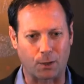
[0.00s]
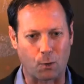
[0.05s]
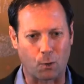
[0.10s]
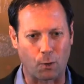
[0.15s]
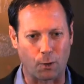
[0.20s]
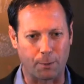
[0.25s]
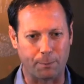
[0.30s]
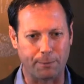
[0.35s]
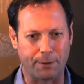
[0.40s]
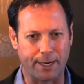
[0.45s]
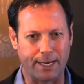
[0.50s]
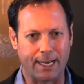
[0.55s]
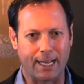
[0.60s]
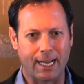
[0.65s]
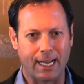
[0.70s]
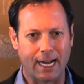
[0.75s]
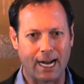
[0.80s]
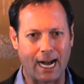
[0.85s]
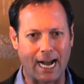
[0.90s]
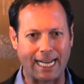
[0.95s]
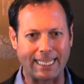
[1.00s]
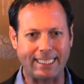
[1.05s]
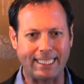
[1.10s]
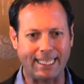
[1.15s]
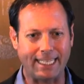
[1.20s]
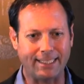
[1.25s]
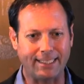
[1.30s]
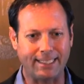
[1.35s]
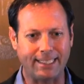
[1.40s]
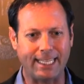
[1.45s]
corporate
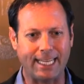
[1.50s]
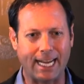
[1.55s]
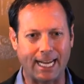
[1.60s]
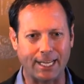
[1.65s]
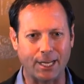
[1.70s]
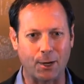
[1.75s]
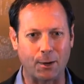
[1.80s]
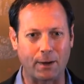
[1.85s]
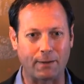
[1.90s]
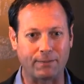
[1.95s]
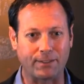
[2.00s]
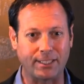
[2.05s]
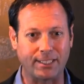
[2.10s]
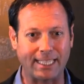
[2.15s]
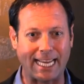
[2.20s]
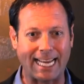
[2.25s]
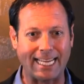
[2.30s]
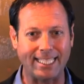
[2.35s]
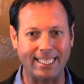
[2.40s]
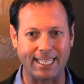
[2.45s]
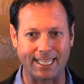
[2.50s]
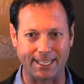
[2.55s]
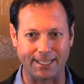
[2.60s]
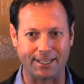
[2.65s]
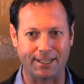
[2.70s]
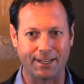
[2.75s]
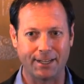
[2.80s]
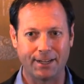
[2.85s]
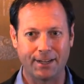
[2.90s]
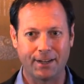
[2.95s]
IT CIO have
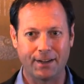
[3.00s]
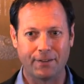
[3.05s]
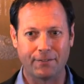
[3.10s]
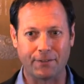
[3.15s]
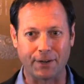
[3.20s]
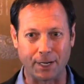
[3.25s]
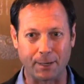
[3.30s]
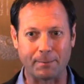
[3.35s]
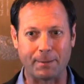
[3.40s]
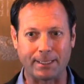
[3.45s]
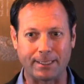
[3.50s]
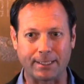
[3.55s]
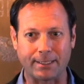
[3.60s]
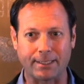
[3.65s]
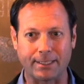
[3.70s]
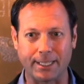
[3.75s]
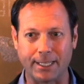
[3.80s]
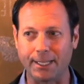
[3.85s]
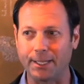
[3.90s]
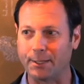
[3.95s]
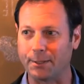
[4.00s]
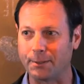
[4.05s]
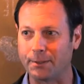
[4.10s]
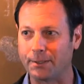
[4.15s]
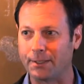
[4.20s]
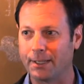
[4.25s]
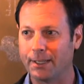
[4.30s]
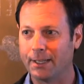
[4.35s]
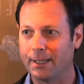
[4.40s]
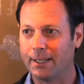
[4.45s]
sanctioned for your business to
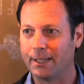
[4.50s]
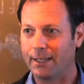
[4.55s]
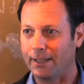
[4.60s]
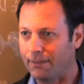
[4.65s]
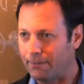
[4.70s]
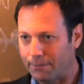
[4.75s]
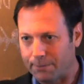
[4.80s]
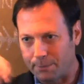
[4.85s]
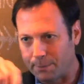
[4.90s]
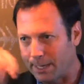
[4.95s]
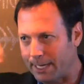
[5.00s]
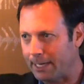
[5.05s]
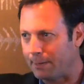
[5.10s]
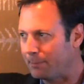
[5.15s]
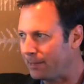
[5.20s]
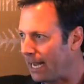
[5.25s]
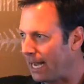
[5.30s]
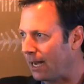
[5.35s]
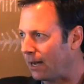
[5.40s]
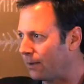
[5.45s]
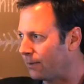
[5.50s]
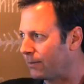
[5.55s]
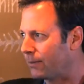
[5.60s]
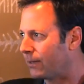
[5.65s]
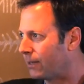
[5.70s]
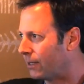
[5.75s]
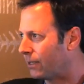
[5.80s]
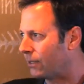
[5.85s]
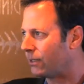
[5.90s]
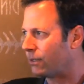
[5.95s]
use. You've written them down,
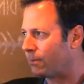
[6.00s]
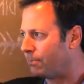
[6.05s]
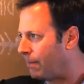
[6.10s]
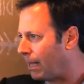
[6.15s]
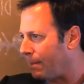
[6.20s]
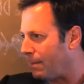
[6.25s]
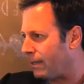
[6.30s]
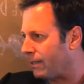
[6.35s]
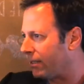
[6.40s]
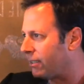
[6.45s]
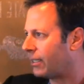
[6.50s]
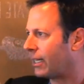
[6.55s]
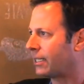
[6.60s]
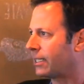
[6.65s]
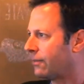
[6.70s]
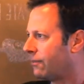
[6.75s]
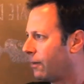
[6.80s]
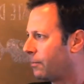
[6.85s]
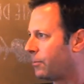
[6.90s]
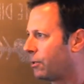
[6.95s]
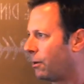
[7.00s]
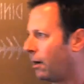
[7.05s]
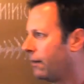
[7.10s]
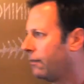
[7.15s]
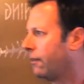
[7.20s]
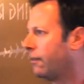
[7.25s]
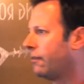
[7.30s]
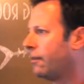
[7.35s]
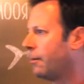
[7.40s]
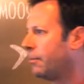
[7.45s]
there's maybe 6 of them,
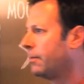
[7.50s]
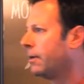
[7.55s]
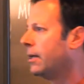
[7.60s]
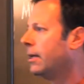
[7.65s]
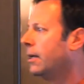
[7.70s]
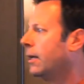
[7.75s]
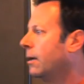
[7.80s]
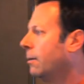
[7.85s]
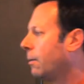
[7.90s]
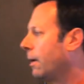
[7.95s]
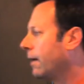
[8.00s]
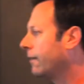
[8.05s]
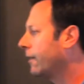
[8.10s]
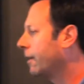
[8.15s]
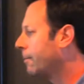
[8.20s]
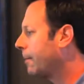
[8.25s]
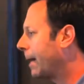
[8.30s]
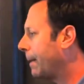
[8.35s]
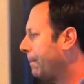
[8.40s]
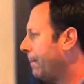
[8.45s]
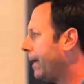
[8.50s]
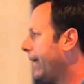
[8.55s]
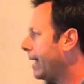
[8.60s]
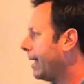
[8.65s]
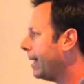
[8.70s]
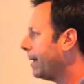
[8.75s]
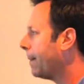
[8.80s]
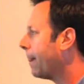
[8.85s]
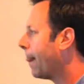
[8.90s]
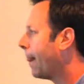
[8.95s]
12 of them, whatever it might
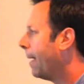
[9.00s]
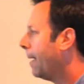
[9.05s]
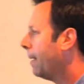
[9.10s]
be.